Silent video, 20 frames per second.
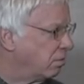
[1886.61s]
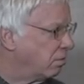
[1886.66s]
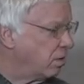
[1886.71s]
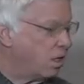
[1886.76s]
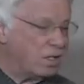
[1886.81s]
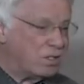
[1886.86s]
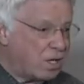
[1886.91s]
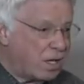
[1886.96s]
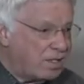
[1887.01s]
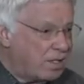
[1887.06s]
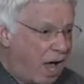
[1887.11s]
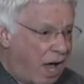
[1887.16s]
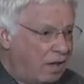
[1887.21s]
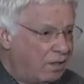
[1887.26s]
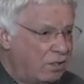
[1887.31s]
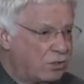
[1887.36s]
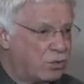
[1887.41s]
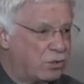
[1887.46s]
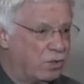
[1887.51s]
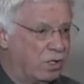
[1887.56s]
It's
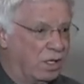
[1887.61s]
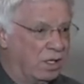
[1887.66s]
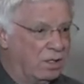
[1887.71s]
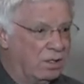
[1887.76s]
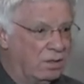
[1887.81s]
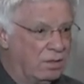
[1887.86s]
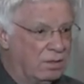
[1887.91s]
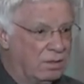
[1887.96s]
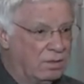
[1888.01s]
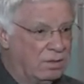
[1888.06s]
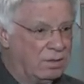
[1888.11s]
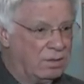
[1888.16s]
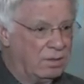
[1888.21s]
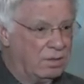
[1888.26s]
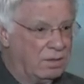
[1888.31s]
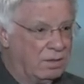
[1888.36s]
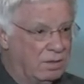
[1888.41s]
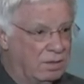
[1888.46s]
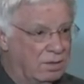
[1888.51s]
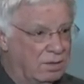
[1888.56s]
idolatry.
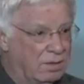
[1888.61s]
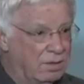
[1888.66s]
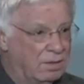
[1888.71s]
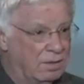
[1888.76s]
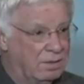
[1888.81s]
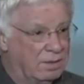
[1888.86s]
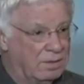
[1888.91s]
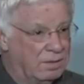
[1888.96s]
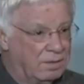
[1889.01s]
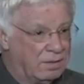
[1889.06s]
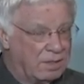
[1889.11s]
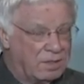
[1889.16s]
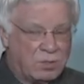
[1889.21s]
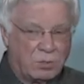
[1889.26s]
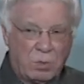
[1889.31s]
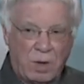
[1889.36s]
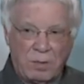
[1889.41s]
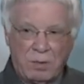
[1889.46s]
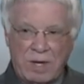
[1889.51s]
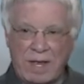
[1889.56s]
This is
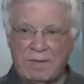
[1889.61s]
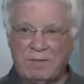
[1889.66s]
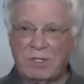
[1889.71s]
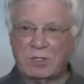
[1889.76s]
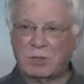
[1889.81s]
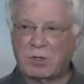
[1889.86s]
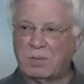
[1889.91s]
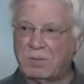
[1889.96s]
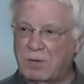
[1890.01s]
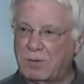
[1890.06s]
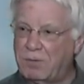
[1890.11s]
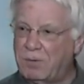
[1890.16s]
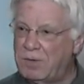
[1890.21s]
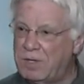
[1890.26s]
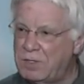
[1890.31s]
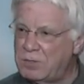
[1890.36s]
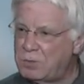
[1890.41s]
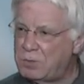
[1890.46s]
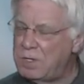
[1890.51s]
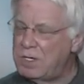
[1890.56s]
why we have in the scripture for
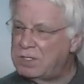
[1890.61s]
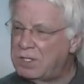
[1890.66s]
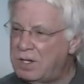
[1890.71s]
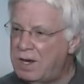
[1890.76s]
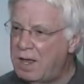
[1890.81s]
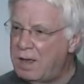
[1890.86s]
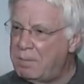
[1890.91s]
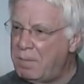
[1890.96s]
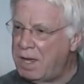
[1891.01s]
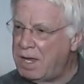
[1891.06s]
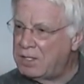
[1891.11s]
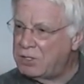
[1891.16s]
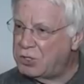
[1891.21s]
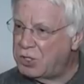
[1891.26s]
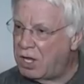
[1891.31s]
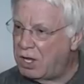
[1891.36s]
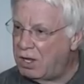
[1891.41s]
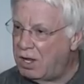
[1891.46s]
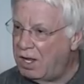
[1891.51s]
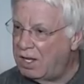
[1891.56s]
this reason, a man
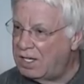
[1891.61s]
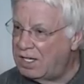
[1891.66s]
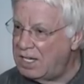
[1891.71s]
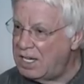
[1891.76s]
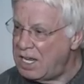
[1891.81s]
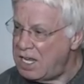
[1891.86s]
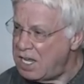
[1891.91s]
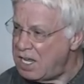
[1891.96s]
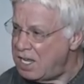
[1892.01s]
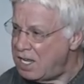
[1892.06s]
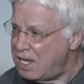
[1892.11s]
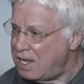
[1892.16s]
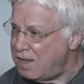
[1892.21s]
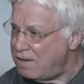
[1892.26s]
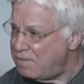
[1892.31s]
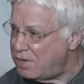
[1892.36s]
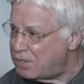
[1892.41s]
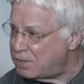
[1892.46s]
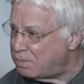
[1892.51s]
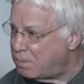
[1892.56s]
shall leave
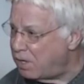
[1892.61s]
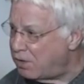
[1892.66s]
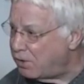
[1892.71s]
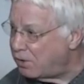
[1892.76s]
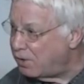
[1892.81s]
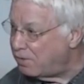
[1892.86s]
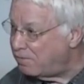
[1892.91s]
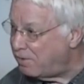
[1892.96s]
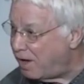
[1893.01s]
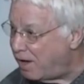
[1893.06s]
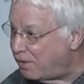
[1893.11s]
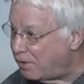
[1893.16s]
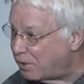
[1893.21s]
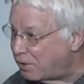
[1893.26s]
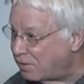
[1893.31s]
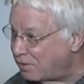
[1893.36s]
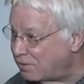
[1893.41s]
his mother and father.